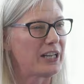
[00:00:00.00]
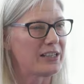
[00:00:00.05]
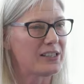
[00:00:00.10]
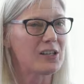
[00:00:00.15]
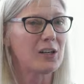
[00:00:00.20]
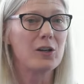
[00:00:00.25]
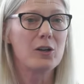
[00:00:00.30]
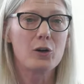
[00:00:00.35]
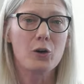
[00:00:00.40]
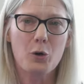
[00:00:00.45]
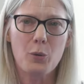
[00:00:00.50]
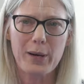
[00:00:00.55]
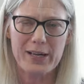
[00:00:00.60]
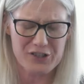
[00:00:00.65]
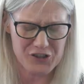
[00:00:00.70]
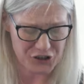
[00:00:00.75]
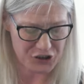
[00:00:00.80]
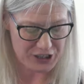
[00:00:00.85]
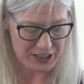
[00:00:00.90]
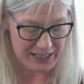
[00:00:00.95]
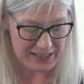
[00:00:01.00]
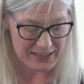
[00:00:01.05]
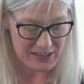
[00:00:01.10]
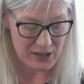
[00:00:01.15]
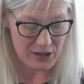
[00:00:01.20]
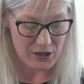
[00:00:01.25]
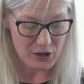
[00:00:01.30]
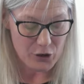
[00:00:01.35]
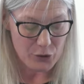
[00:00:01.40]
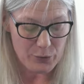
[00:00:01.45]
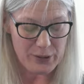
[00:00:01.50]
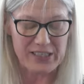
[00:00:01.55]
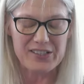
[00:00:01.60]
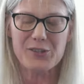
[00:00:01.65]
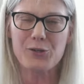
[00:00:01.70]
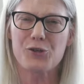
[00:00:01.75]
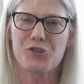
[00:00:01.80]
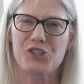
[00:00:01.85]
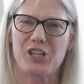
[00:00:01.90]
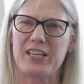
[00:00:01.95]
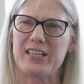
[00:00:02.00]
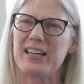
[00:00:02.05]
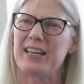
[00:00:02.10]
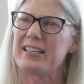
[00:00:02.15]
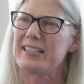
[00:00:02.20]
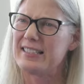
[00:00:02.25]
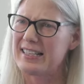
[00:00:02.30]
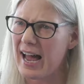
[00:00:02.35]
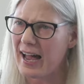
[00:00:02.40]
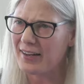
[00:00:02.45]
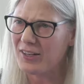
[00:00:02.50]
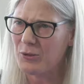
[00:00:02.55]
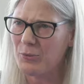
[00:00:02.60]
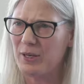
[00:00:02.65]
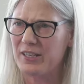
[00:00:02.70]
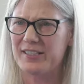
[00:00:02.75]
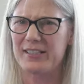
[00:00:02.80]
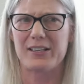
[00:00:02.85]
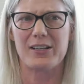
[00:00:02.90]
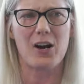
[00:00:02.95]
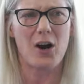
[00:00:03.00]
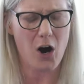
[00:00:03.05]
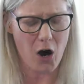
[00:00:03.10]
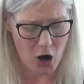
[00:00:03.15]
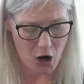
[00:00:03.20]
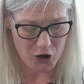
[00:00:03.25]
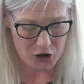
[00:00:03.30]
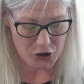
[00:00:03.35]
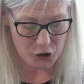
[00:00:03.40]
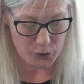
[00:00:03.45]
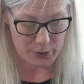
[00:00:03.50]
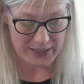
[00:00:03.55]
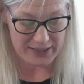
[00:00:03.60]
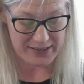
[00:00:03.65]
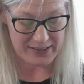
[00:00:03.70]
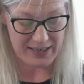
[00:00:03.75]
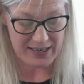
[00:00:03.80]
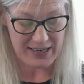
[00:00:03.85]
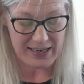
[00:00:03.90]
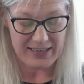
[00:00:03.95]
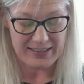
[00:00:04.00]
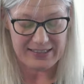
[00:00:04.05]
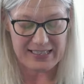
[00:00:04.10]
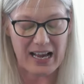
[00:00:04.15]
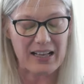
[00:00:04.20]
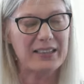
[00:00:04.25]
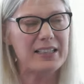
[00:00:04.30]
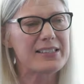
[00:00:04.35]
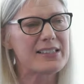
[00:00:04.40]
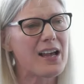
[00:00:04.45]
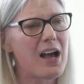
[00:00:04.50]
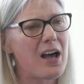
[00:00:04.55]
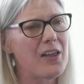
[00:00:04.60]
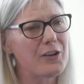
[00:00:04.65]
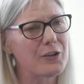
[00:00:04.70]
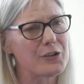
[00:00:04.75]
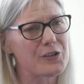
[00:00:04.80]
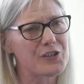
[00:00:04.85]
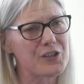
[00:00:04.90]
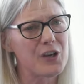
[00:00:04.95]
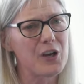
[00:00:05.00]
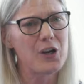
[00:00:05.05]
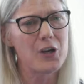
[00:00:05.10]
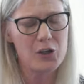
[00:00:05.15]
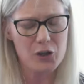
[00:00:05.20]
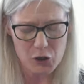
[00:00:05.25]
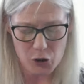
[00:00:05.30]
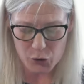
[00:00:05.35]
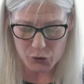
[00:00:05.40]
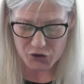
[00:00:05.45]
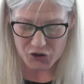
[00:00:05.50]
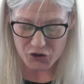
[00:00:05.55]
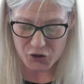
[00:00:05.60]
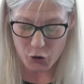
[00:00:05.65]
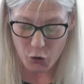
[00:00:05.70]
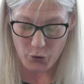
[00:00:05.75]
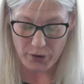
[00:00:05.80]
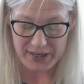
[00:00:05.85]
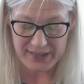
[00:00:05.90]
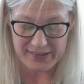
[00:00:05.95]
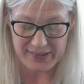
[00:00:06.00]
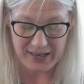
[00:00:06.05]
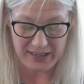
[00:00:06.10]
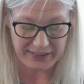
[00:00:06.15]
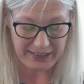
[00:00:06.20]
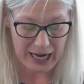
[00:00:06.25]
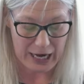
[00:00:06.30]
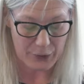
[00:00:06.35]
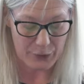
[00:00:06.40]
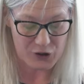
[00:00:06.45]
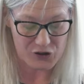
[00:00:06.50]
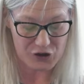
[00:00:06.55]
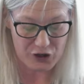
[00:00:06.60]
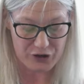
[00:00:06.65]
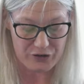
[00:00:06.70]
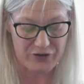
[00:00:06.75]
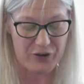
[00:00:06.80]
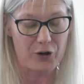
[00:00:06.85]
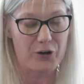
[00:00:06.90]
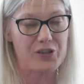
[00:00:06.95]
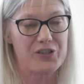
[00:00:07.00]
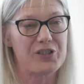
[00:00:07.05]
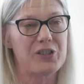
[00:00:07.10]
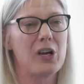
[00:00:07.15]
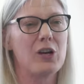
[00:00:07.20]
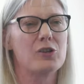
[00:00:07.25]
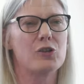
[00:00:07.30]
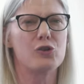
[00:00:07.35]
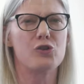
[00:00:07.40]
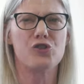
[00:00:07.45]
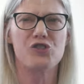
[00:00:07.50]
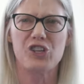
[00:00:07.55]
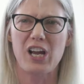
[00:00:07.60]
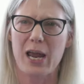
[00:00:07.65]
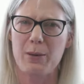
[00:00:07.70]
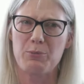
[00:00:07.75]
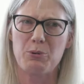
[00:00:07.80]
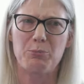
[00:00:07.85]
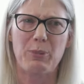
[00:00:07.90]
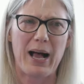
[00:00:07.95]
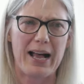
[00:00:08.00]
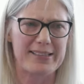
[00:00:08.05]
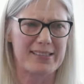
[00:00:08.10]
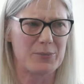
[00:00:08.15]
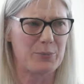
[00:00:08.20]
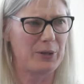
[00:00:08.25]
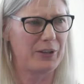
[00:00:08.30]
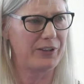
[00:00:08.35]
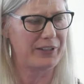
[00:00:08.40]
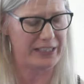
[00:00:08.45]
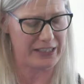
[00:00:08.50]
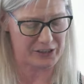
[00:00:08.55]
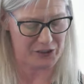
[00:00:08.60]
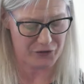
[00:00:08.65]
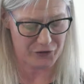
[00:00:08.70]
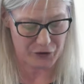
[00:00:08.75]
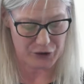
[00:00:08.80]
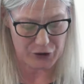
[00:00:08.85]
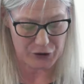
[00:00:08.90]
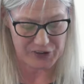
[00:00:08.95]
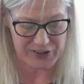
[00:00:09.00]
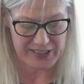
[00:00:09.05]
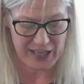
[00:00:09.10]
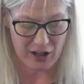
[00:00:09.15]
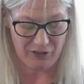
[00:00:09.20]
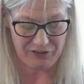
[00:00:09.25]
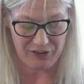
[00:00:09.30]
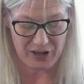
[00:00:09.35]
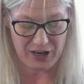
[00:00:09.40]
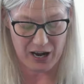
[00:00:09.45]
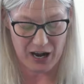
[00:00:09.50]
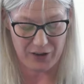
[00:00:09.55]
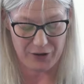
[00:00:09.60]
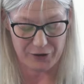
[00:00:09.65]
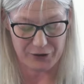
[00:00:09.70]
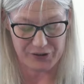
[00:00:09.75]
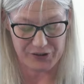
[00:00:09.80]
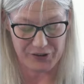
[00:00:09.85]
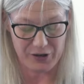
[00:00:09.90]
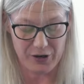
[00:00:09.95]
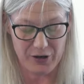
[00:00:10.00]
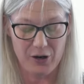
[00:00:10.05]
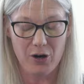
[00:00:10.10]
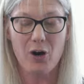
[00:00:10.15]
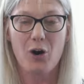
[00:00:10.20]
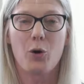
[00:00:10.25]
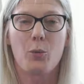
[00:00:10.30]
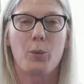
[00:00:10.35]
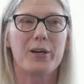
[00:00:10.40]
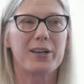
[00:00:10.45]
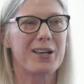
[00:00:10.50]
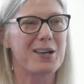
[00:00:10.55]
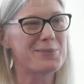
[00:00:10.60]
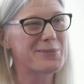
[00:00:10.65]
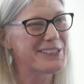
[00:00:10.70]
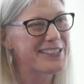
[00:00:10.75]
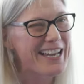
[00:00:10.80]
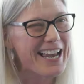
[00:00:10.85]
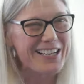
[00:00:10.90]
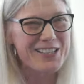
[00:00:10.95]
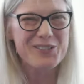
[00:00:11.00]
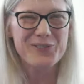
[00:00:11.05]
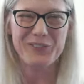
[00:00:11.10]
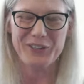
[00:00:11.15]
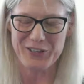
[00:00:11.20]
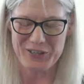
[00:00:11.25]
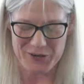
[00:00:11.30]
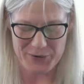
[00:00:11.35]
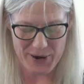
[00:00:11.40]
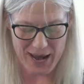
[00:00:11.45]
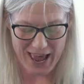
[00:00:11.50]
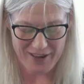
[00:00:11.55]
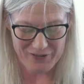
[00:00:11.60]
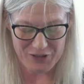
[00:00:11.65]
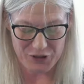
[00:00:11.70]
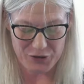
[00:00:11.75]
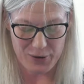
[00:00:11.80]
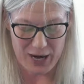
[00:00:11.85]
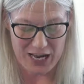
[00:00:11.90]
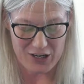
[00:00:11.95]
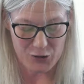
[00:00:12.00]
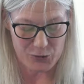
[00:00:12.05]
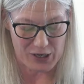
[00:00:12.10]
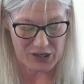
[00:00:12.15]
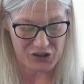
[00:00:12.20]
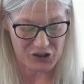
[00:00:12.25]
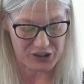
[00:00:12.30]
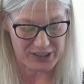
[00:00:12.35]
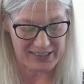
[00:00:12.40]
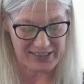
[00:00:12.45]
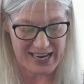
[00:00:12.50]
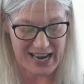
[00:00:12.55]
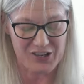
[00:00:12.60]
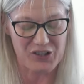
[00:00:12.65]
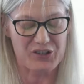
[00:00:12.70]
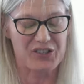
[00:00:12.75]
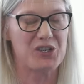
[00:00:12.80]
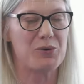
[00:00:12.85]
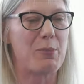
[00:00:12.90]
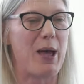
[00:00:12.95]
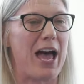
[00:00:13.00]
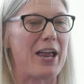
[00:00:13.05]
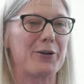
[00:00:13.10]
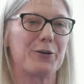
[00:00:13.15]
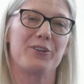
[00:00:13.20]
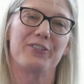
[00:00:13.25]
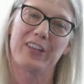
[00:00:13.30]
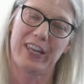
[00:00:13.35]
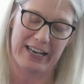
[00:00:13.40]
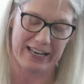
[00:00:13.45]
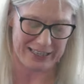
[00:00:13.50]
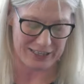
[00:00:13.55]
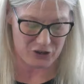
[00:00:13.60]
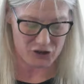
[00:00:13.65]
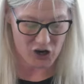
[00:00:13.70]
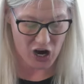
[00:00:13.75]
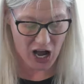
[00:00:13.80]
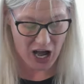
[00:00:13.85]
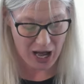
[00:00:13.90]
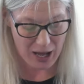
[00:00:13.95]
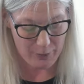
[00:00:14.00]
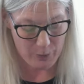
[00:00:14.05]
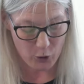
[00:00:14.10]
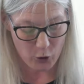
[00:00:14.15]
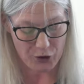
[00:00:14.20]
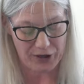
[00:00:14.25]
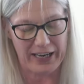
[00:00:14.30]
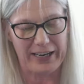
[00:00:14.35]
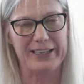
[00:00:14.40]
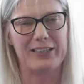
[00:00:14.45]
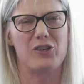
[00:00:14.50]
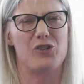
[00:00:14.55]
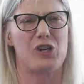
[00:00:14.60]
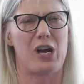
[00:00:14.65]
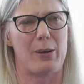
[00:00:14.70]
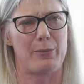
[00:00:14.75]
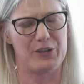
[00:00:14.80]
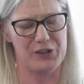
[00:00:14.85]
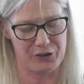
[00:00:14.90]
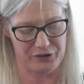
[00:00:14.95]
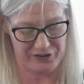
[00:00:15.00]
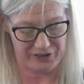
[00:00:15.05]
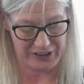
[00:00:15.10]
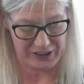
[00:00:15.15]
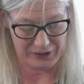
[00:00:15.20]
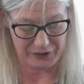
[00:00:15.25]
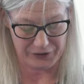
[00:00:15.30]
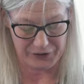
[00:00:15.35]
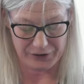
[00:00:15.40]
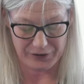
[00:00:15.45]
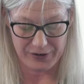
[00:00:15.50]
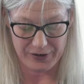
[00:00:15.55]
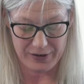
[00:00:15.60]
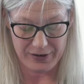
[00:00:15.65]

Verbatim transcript: it, question it, research it, document it, argue it, tell it to others. Use stories, language, and verse to shape possibilities for yourself and others. What comes next for you after graduation is not just a matter of getting a job or getting a job in your field.